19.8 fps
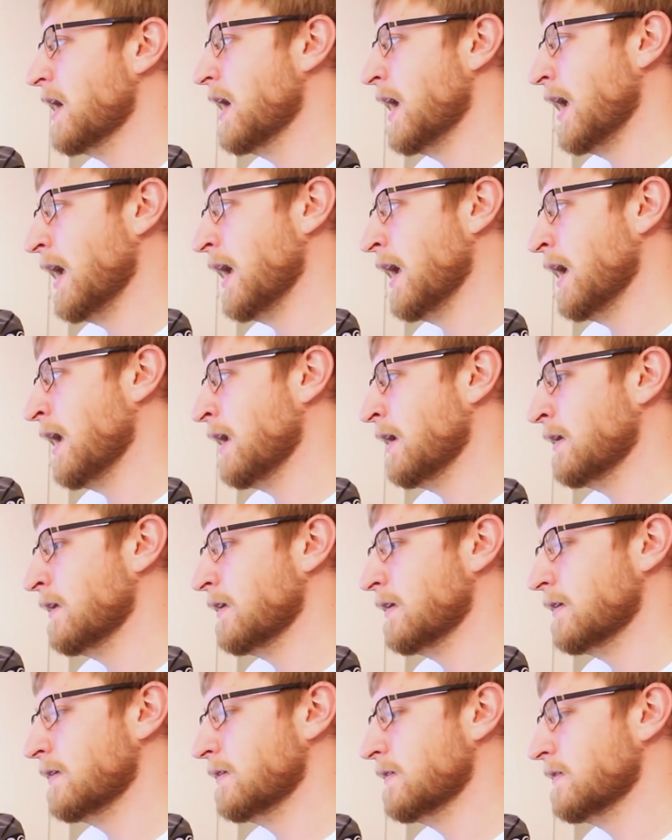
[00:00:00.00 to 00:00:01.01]

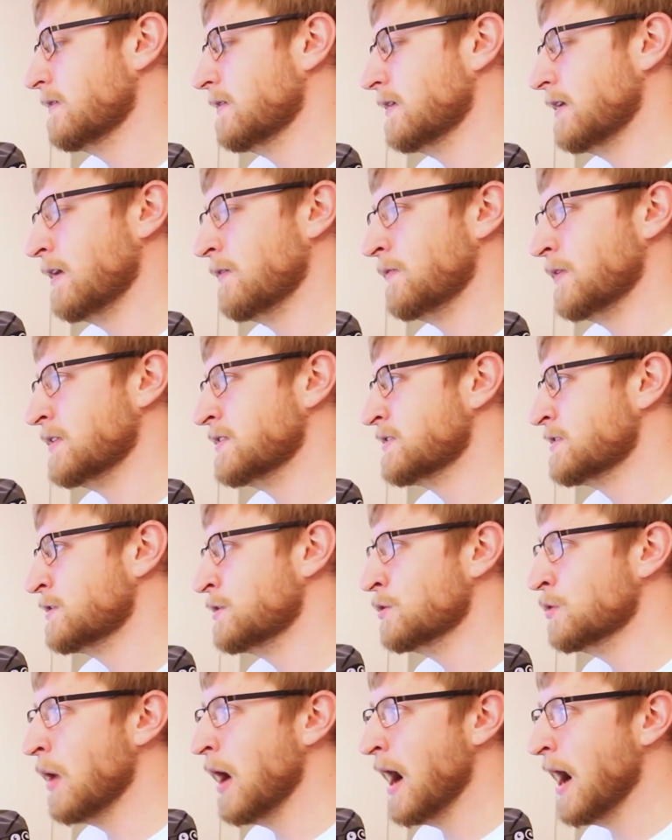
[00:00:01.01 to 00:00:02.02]
And if it's
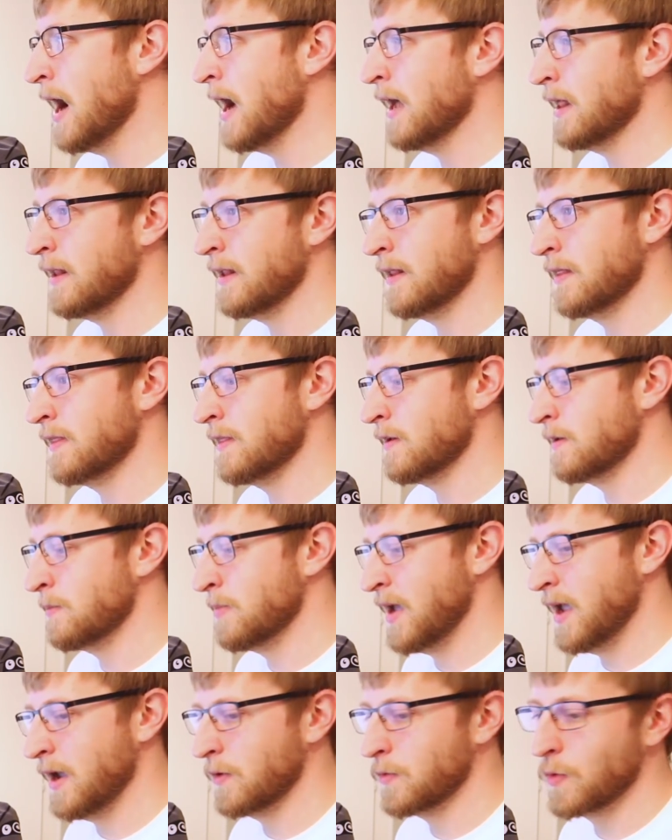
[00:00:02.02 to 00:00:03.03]
too high, the
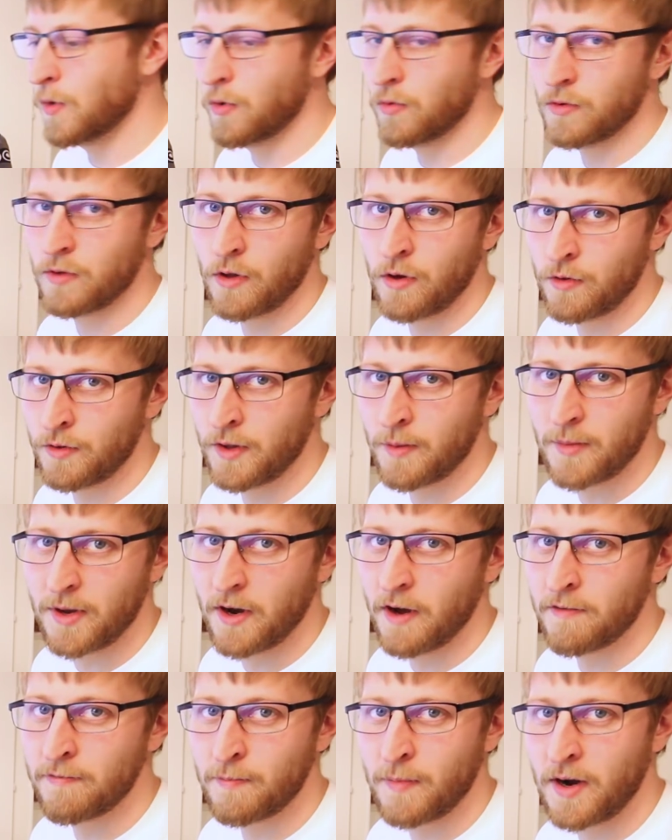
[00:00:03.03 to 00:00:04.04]
bank won't loan them
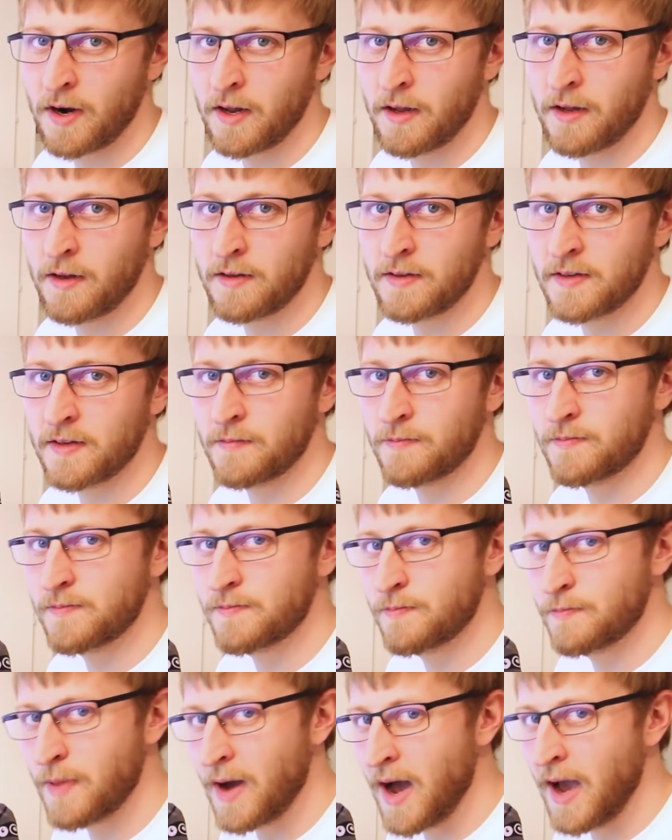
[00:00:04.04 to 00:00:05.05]
enough money to
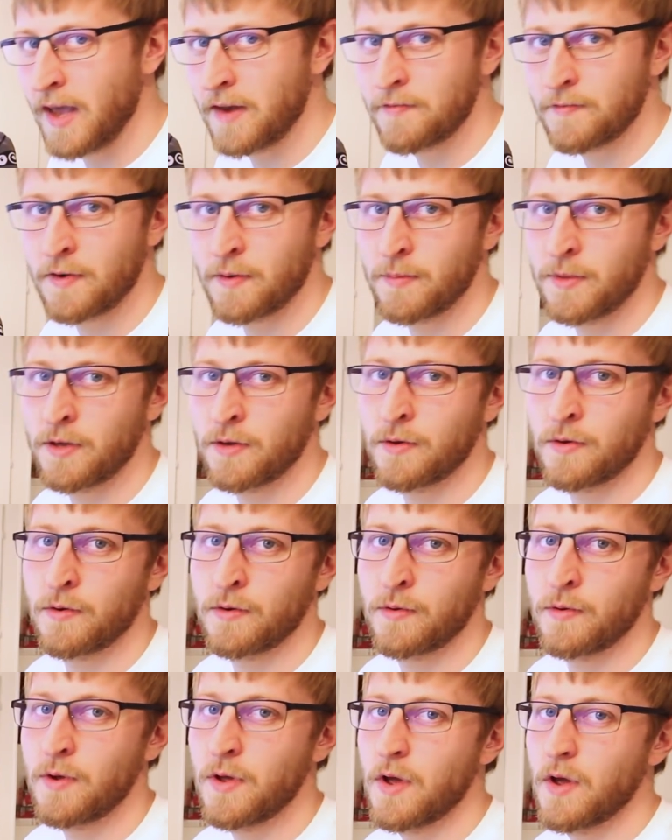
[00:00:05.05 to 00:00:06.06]
buy it from
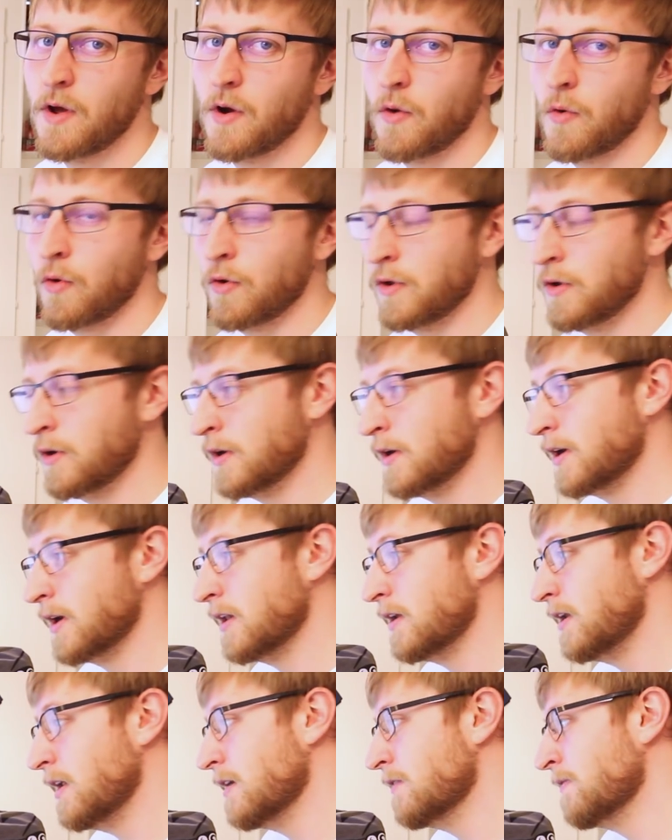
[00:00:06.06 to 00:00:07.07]
you, or you're going
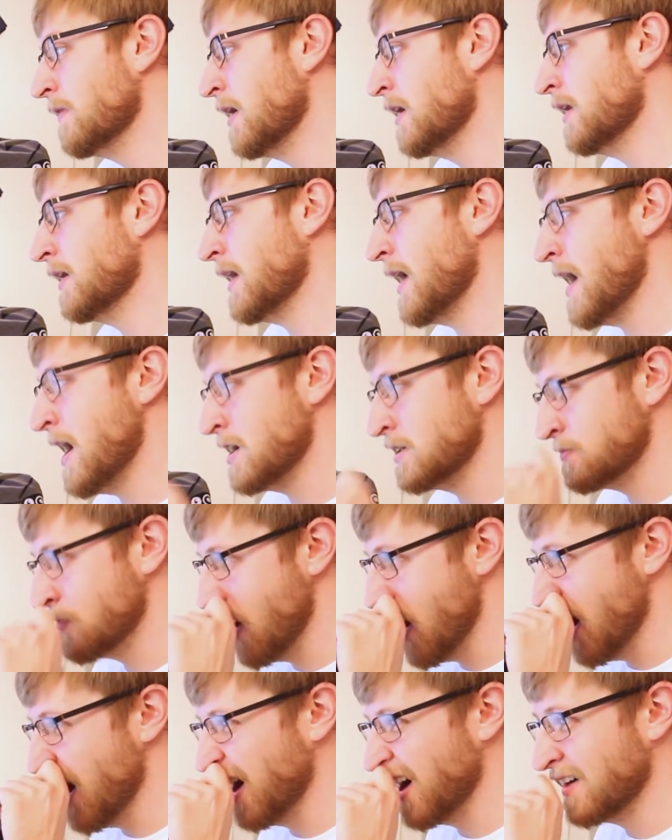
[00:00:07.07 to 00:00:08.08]
to need to find a cash
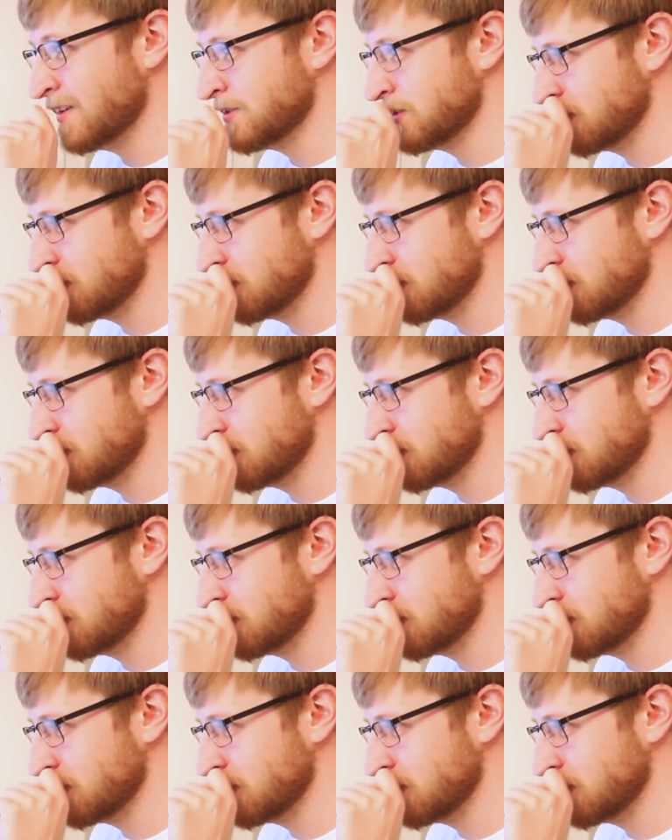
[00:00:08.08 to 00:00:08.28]
buyer.